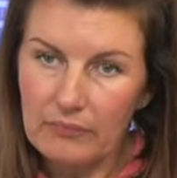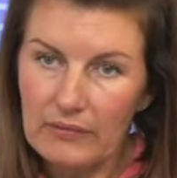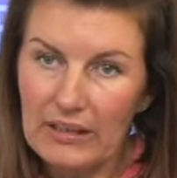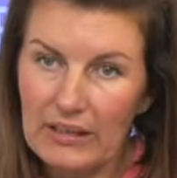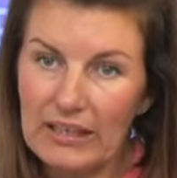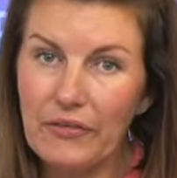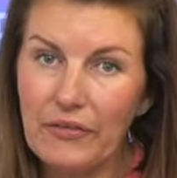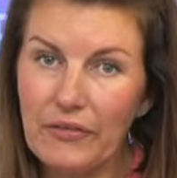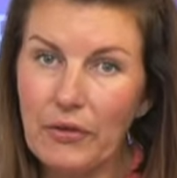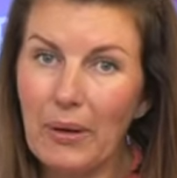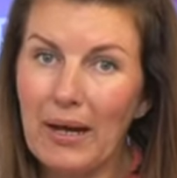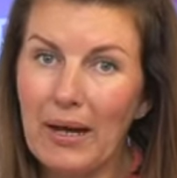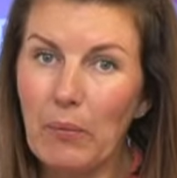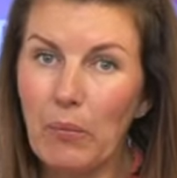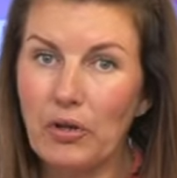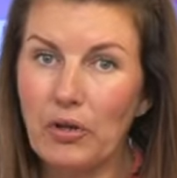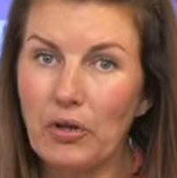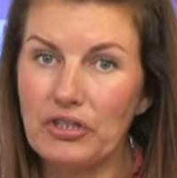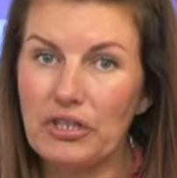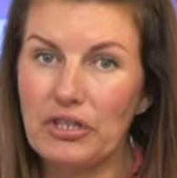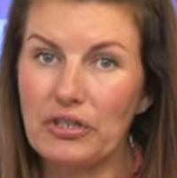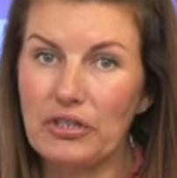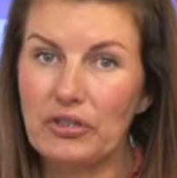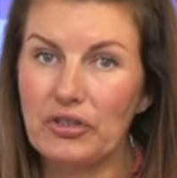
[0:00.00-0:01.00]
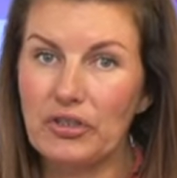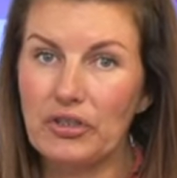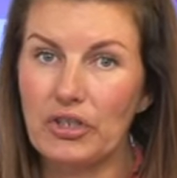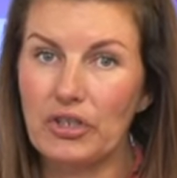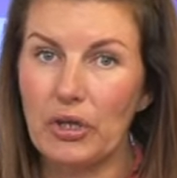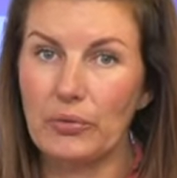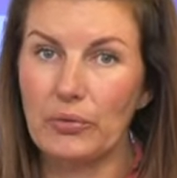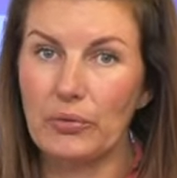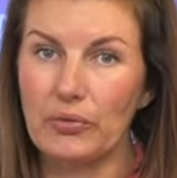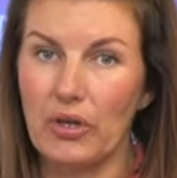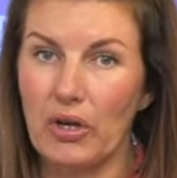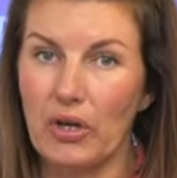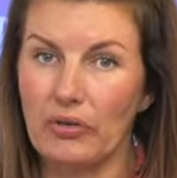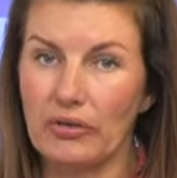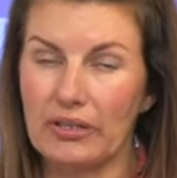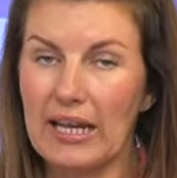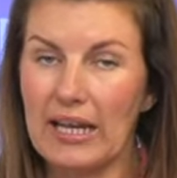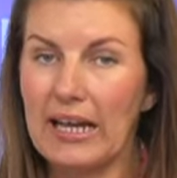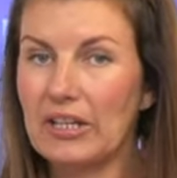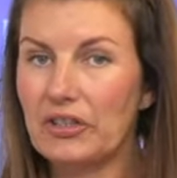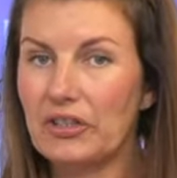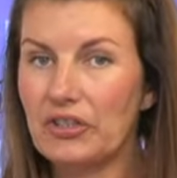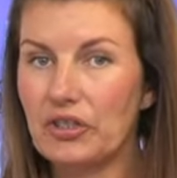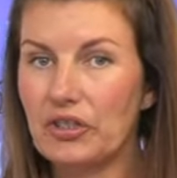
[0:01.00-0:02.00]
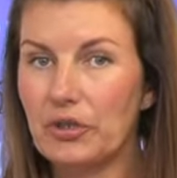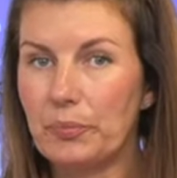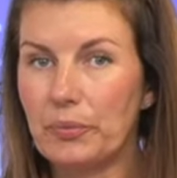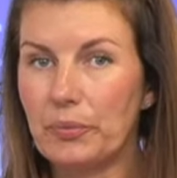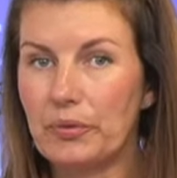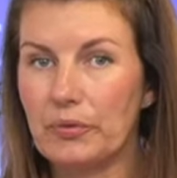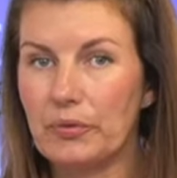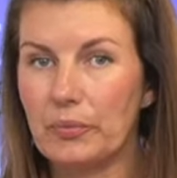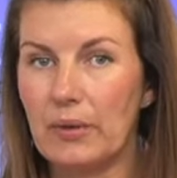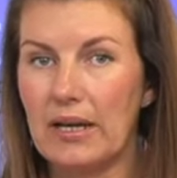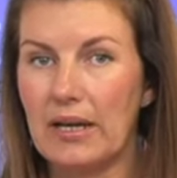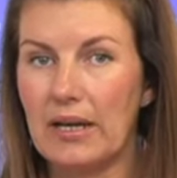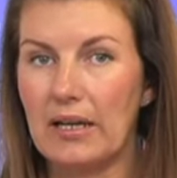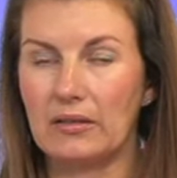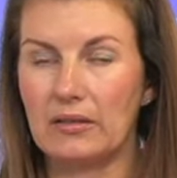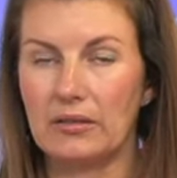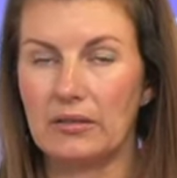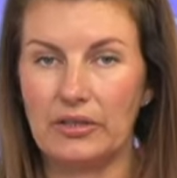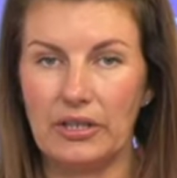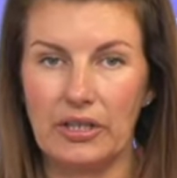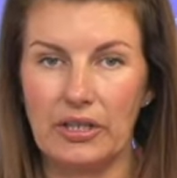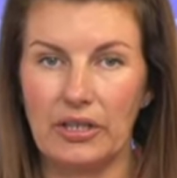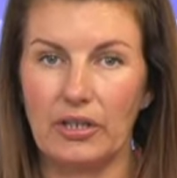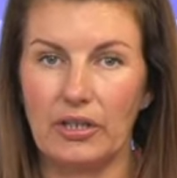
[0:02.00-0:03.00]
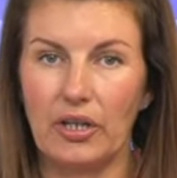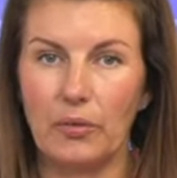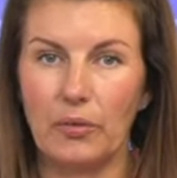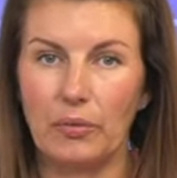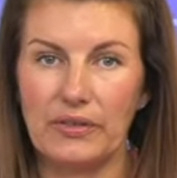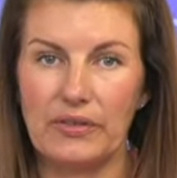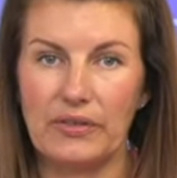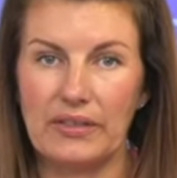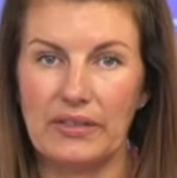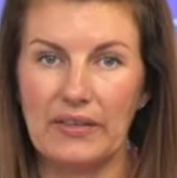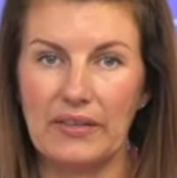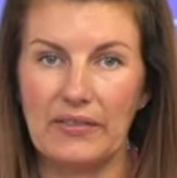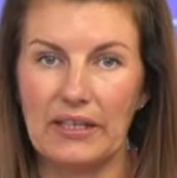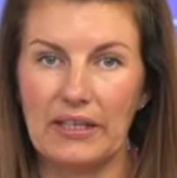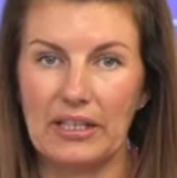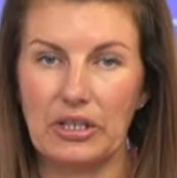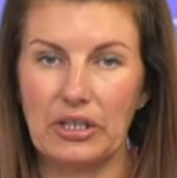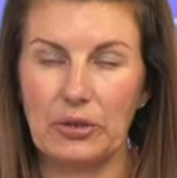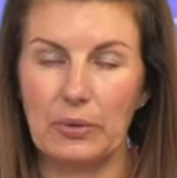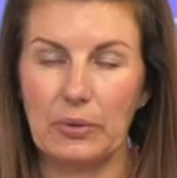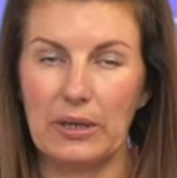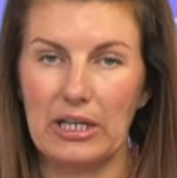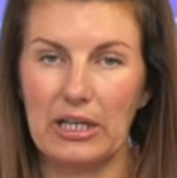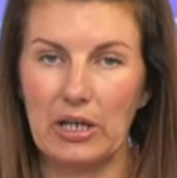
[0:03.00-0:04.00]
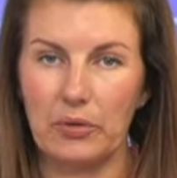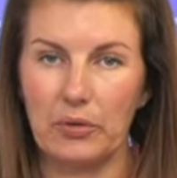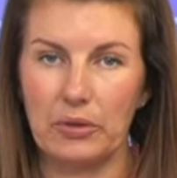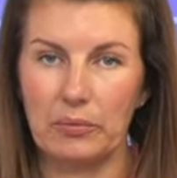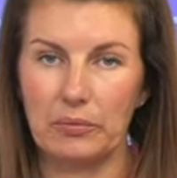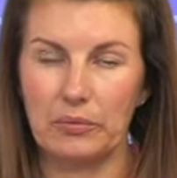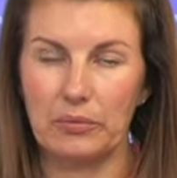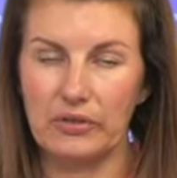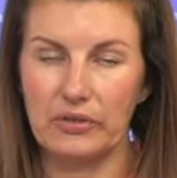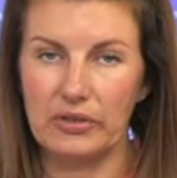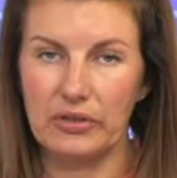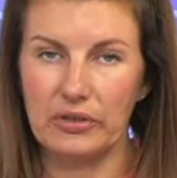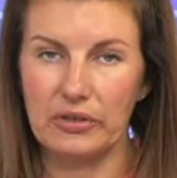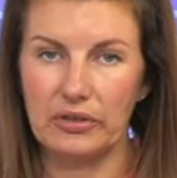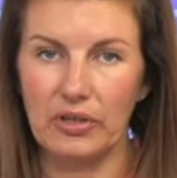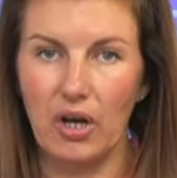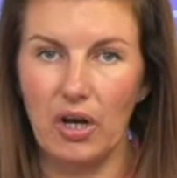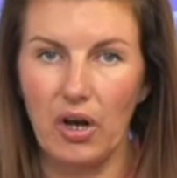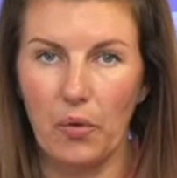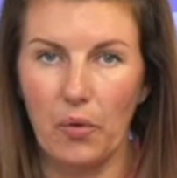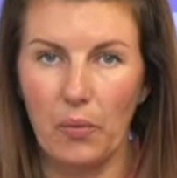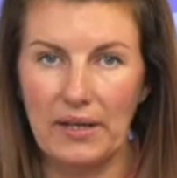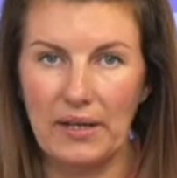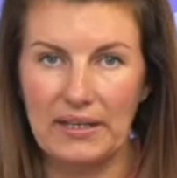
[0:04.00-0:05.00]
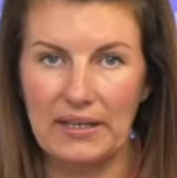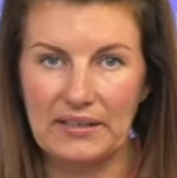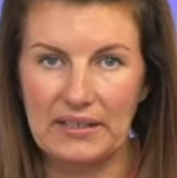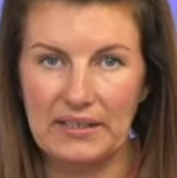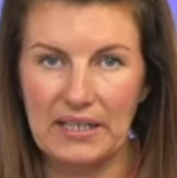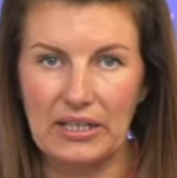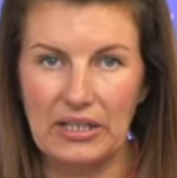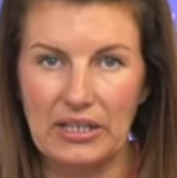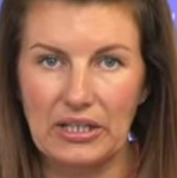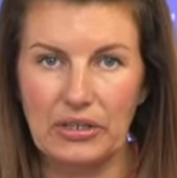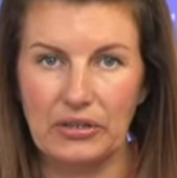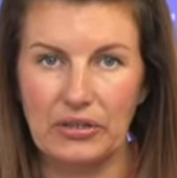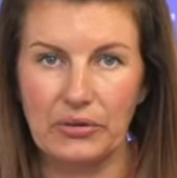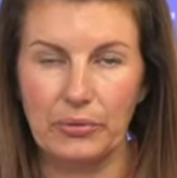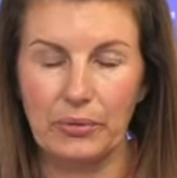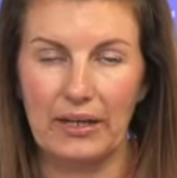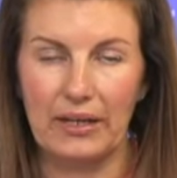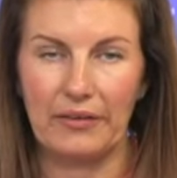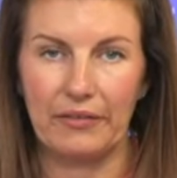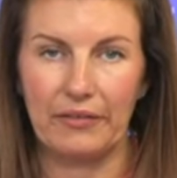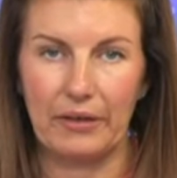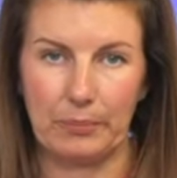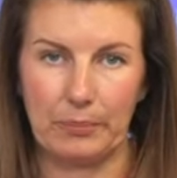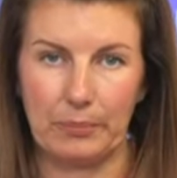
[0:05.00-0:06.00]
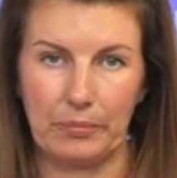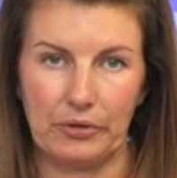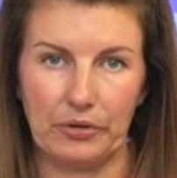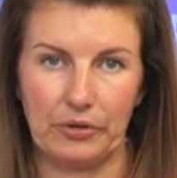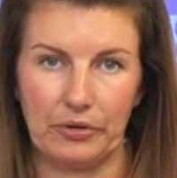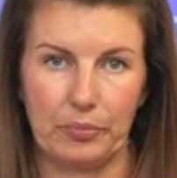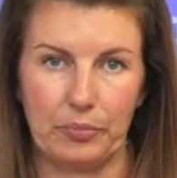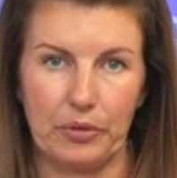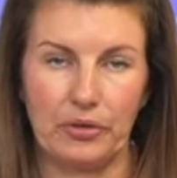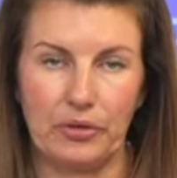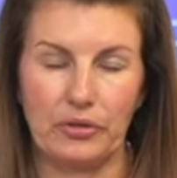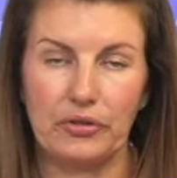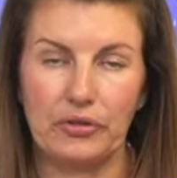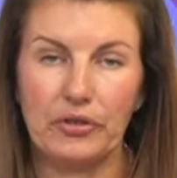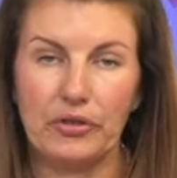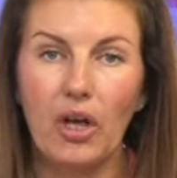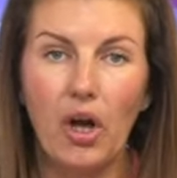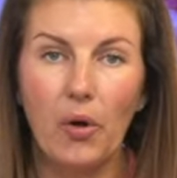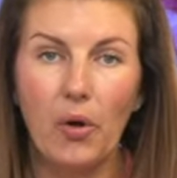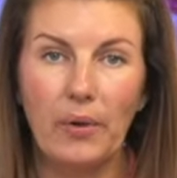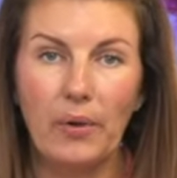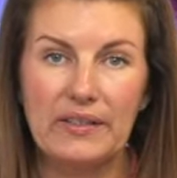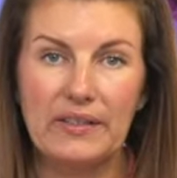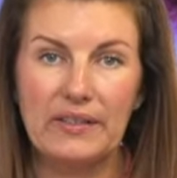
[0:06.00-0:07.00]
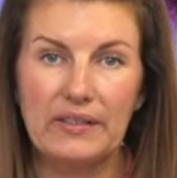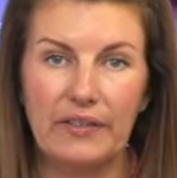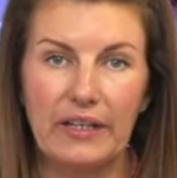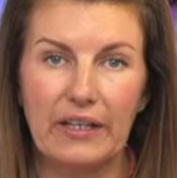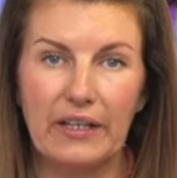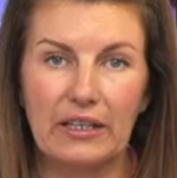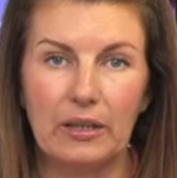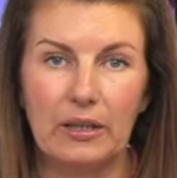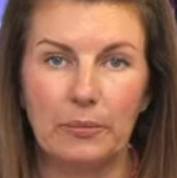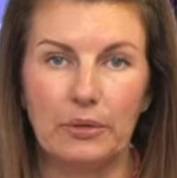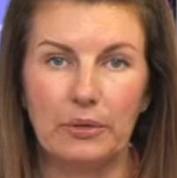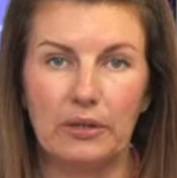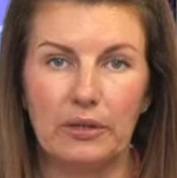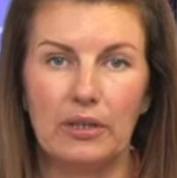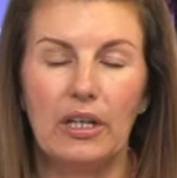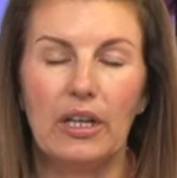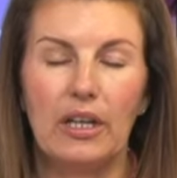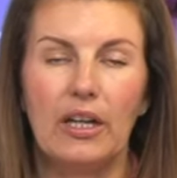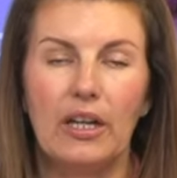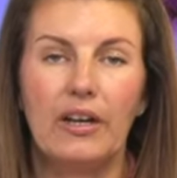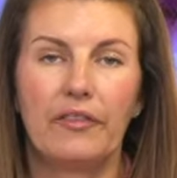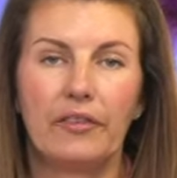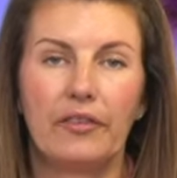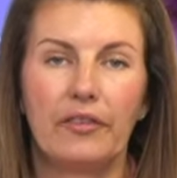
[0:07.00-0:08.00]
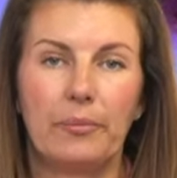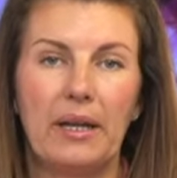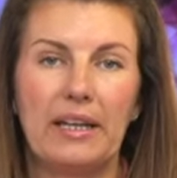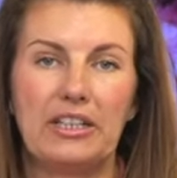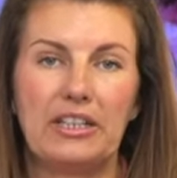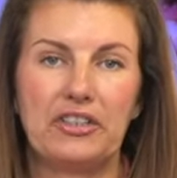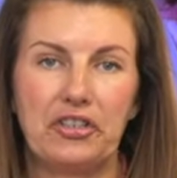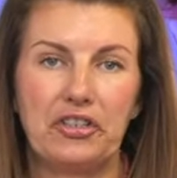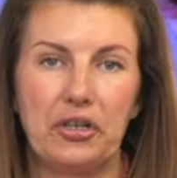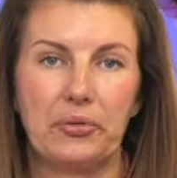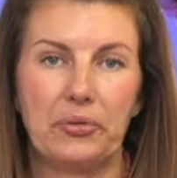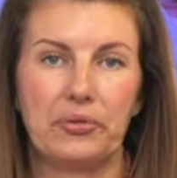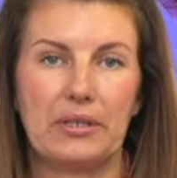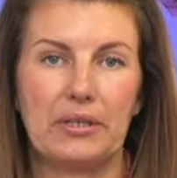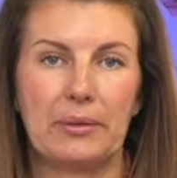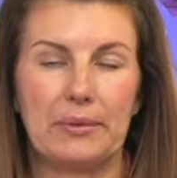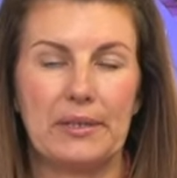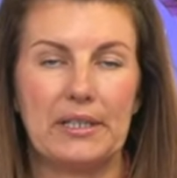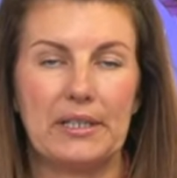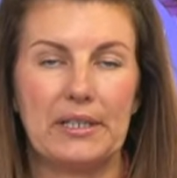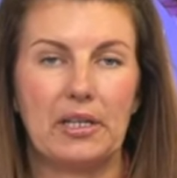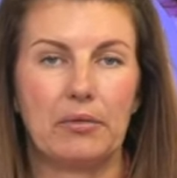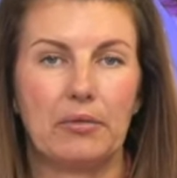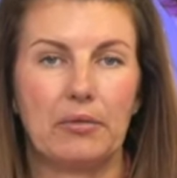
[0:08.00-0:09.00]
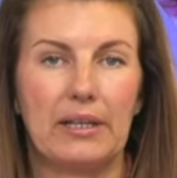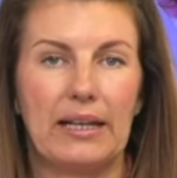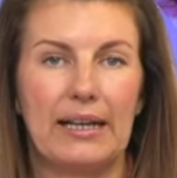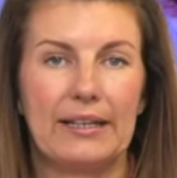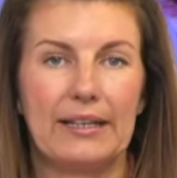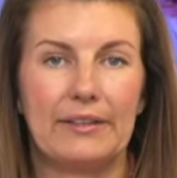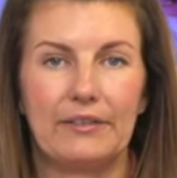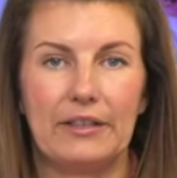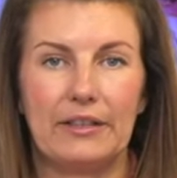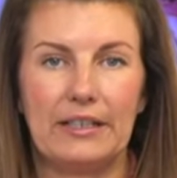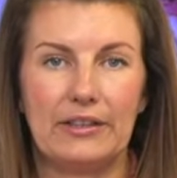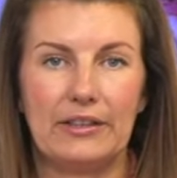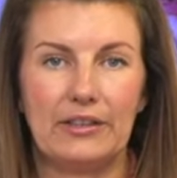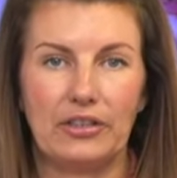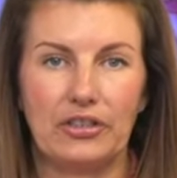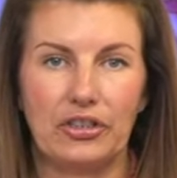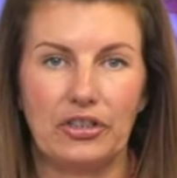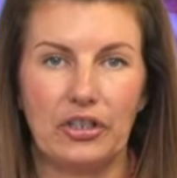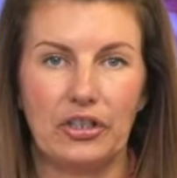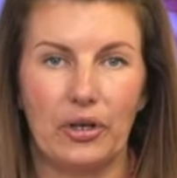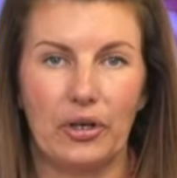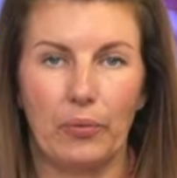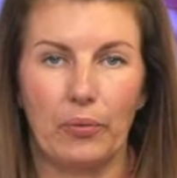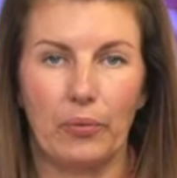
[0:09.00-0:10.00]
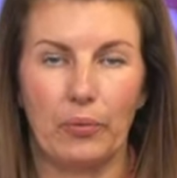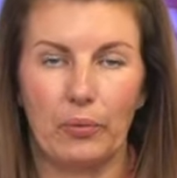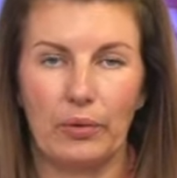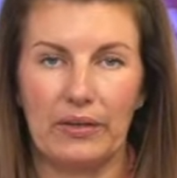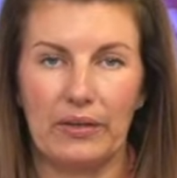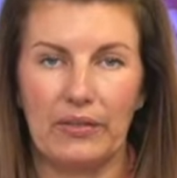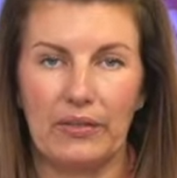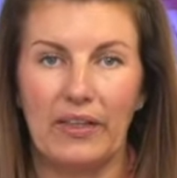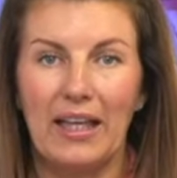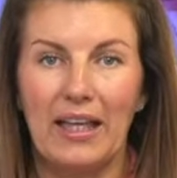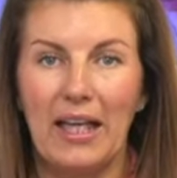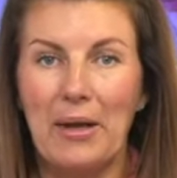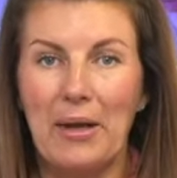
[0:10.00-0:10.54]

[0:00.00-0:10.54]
If you are watching the shows on catch up as well, you can always scan that QR code. It will still always take you to our fabulous products, always available from any shows that we go live in the show with.